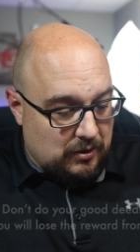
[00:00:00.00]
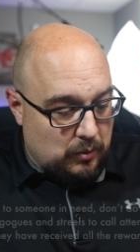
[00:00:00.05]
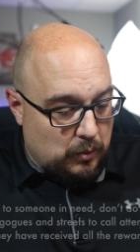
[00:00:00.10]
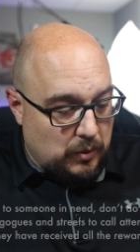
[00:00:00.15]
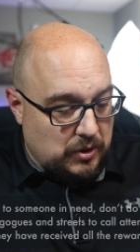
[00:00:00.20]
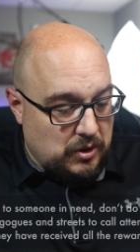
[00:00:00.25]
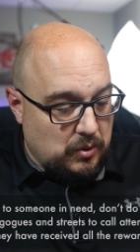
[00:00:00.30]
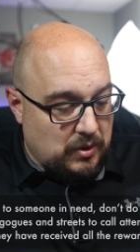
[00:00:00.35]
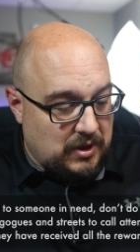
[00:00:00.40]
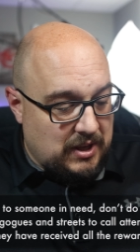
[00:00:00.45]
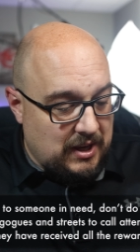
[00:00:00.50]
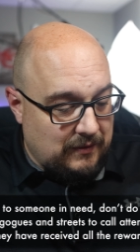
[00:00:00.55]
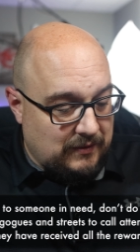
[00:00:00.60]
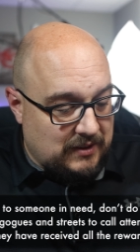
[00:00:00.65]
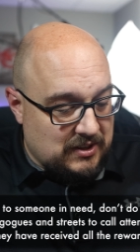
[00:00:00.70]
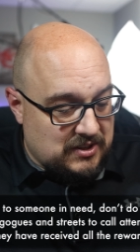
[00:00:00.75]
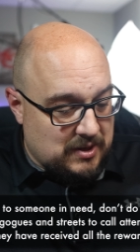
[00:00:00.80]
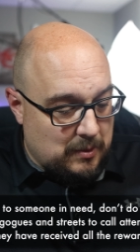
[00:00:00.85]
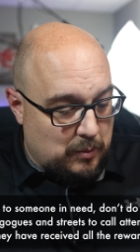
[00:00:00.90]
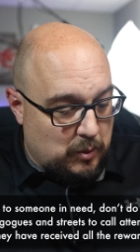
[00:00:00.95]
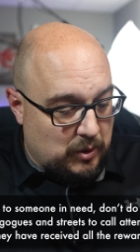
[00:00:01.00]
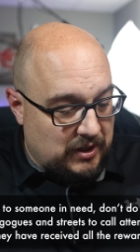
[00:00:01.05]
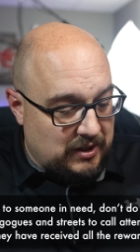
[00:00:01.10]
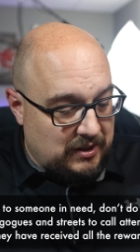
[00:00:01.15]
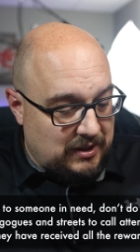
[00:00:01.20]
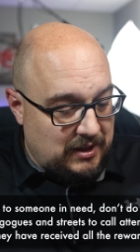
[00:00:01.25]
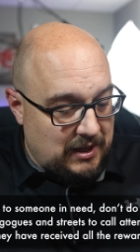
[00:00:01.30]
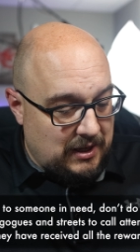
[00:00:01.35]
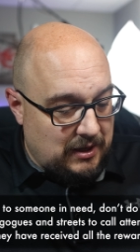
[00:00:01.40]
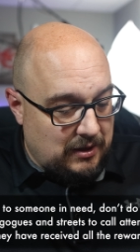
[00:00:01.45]
When you give to someone
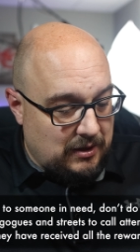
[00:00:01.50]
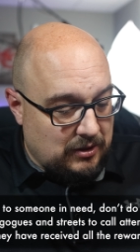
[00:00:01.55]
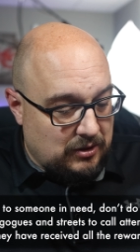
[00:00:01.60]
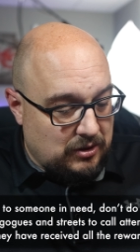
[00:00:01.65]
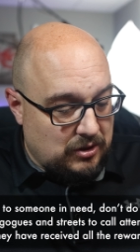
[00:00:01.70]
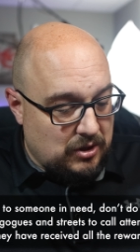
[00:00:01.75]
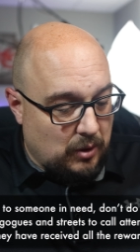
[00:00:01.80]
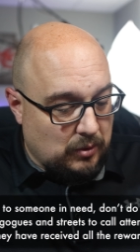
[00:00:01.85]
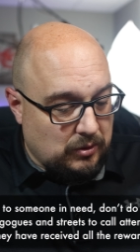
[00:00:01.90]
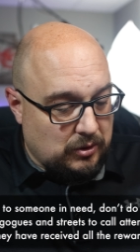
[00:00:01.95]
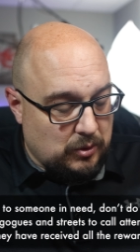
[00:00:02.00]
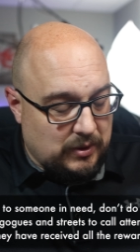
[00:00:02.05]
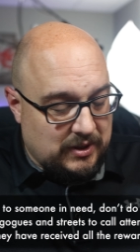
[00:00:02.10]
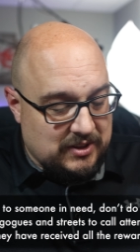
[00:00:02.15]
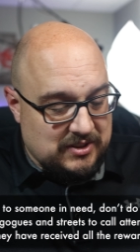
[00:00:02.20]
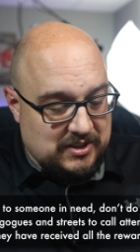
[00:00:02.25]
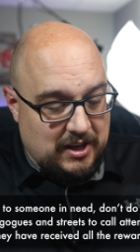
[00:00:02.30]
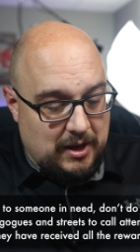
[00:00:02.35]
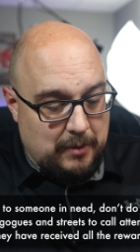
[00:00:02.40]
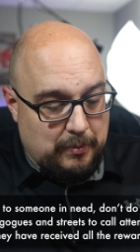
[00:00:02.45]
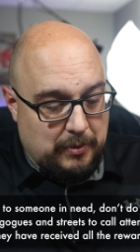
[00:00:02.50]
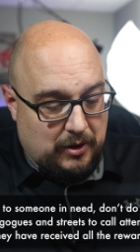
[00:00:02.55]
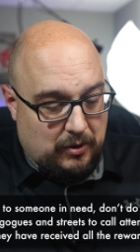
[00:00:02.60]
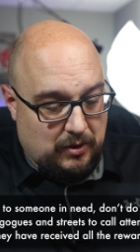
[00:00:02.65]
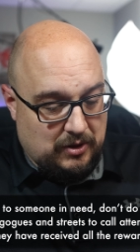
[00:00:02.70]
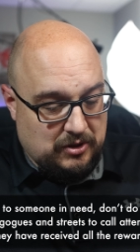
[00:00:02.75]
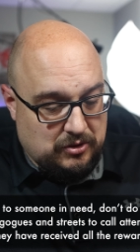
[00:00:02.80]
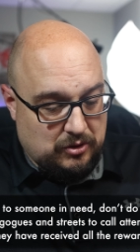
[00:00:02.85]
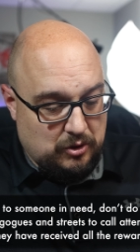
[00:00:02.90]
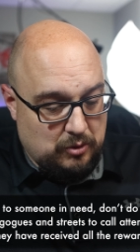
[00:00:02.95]
in need, don't do it as the
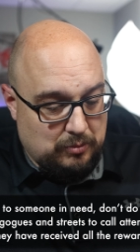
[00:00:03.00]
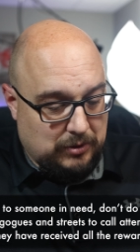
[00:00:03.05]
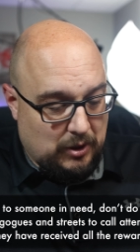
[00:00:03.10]
hypocrites do,